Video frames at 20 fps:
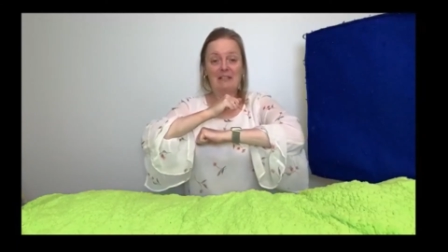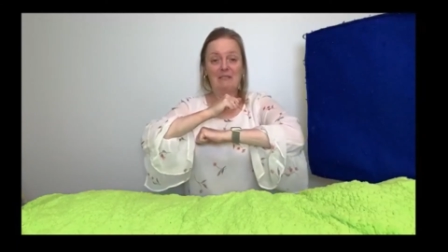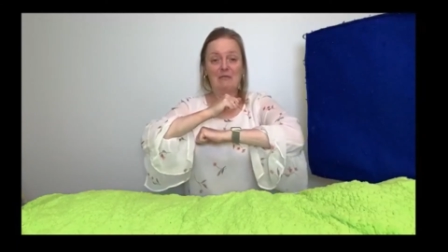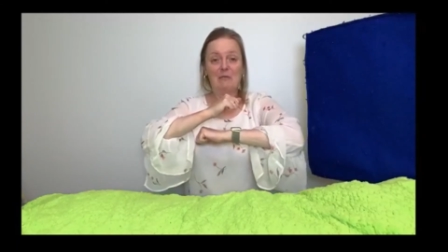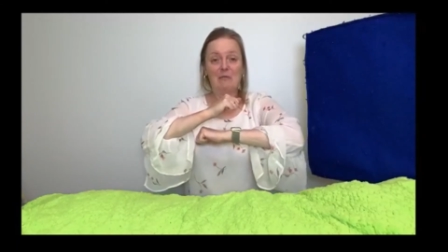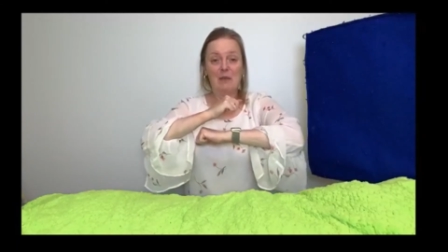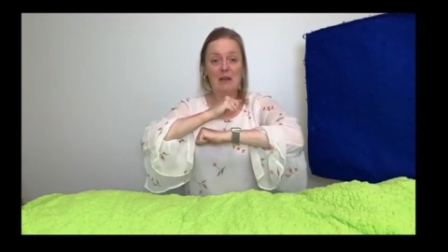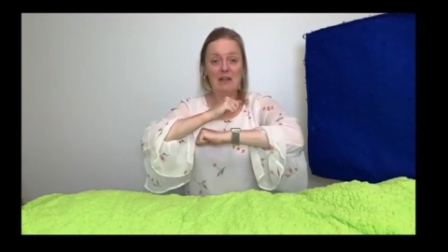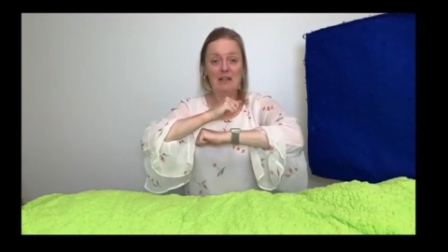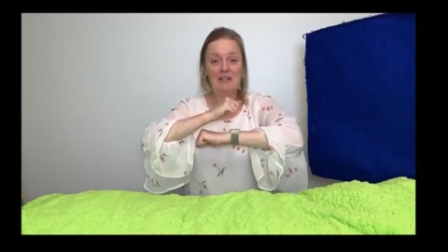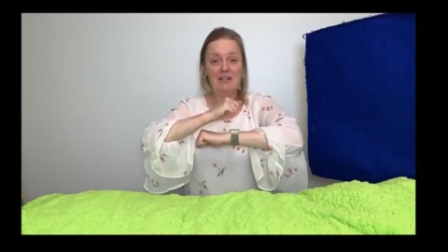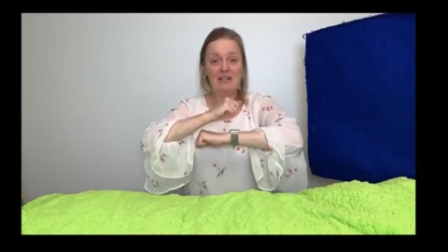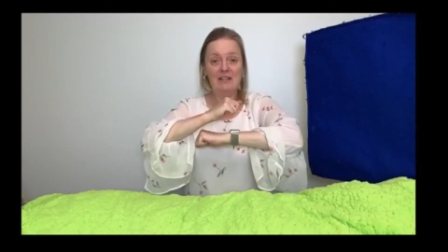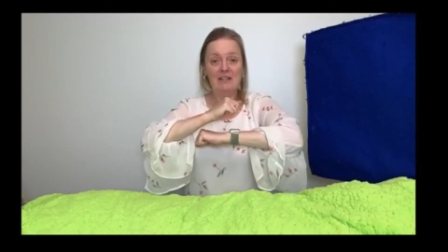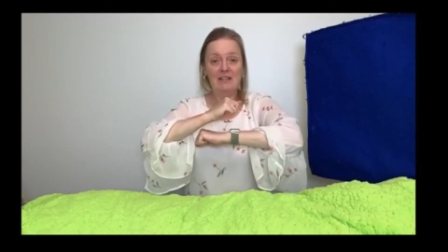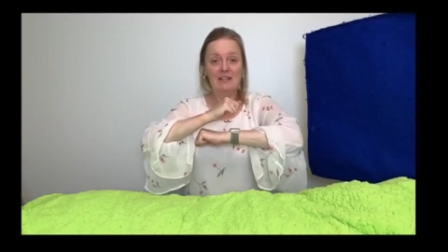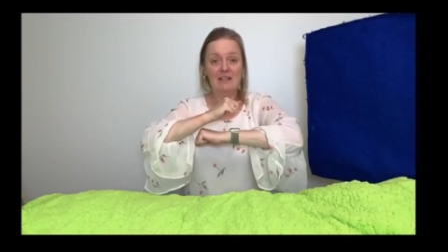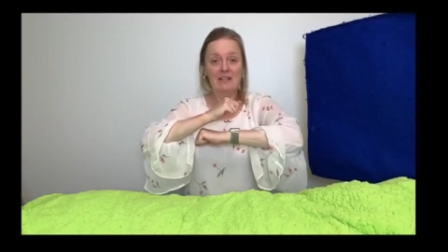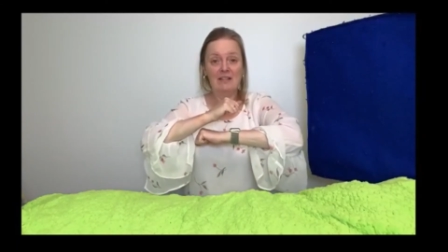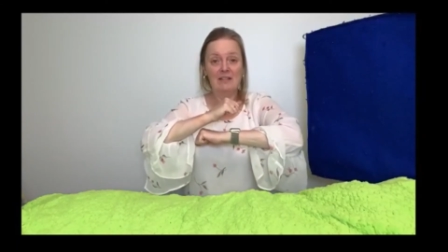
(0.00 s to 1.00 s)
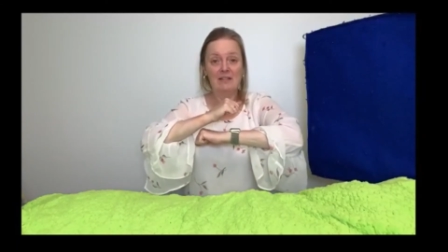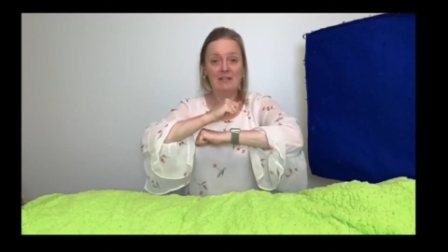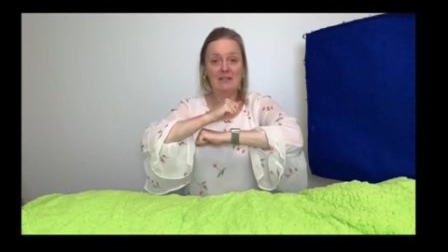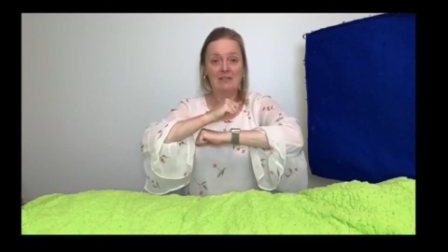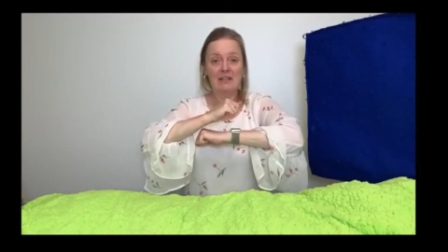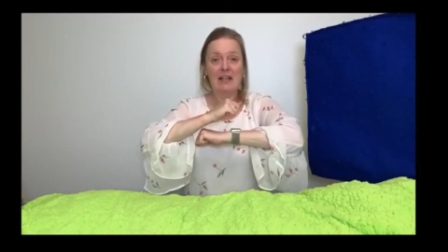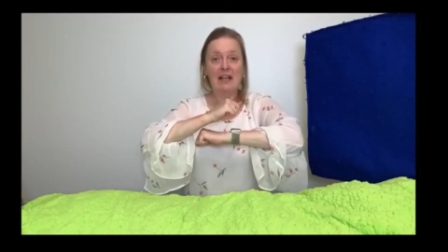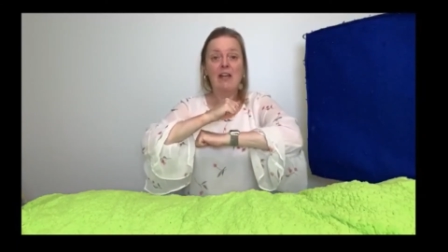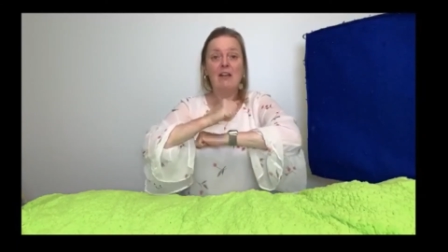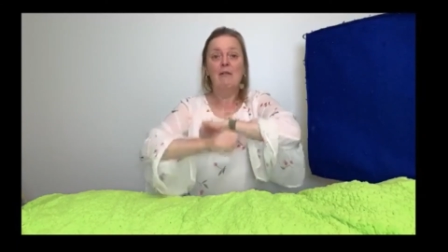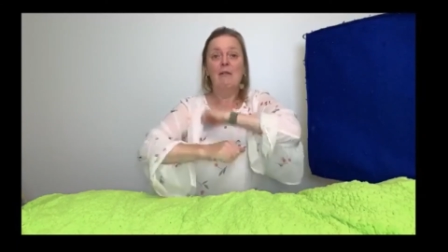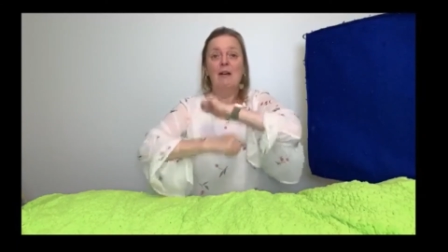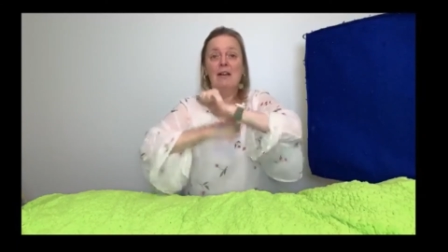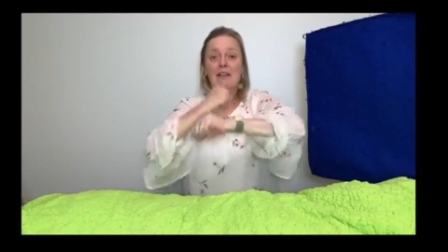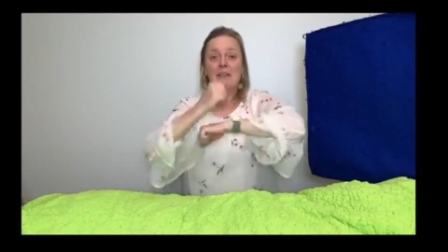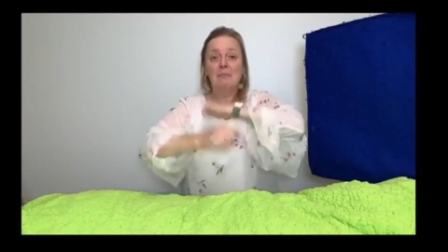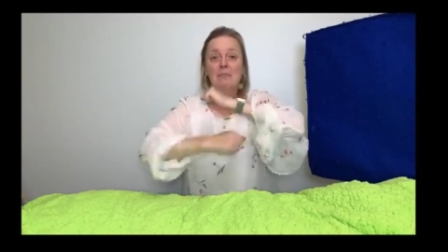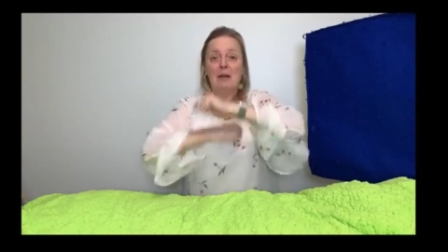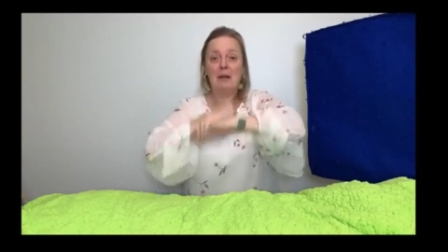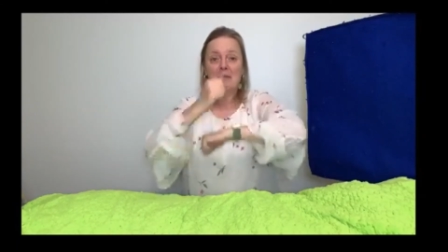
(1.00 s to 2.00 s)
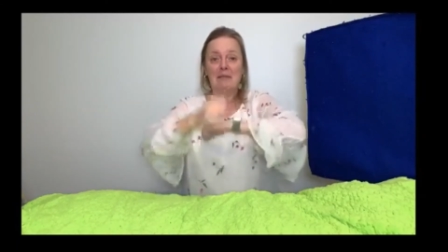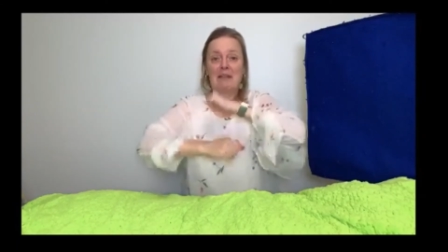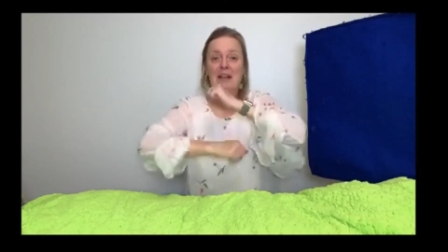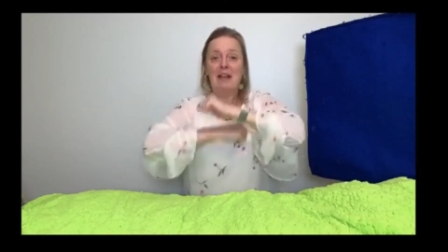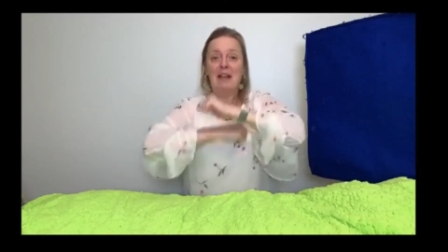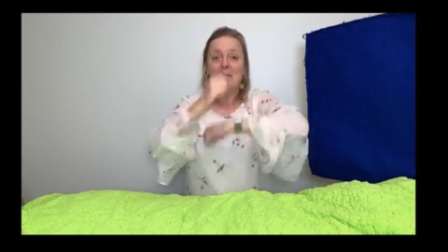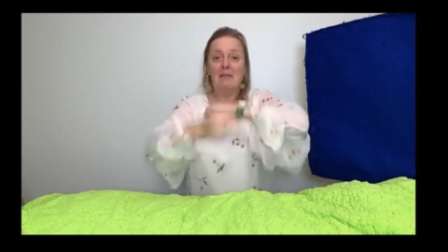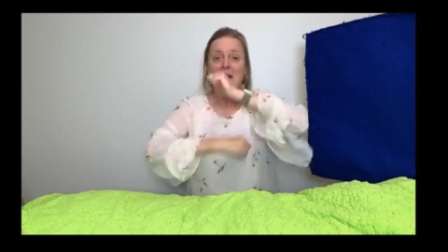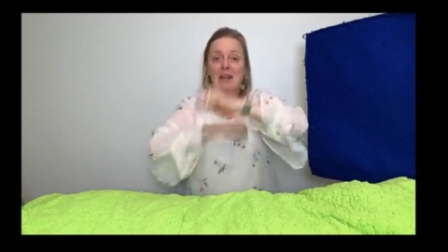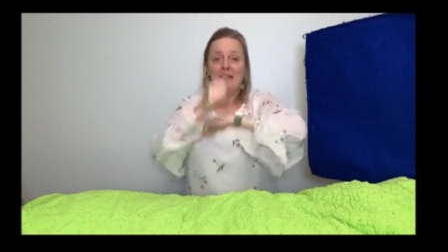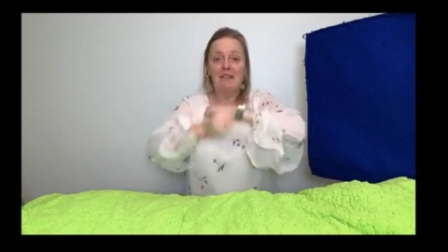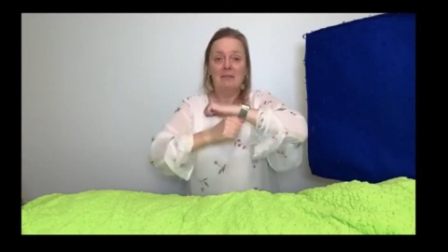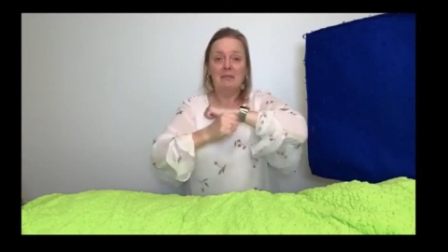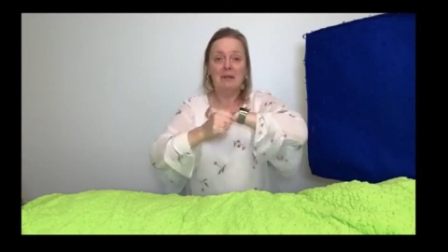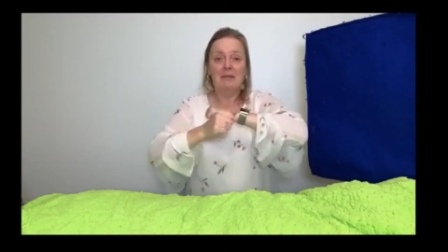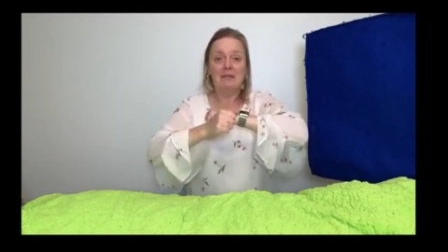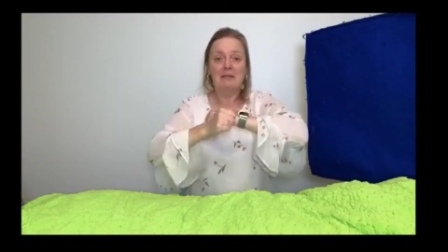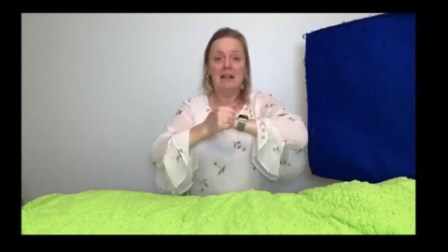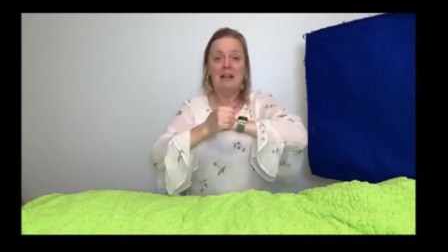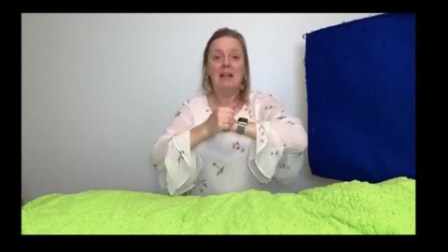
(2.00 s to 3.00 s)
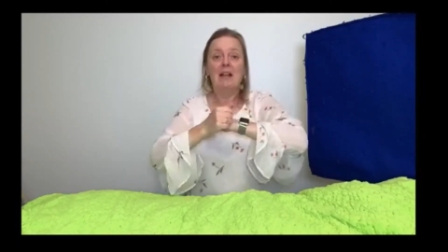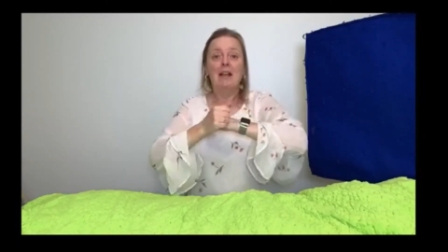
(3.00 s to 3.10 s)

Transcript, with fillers: One, two, three. Wind the bobina, wind the bobina.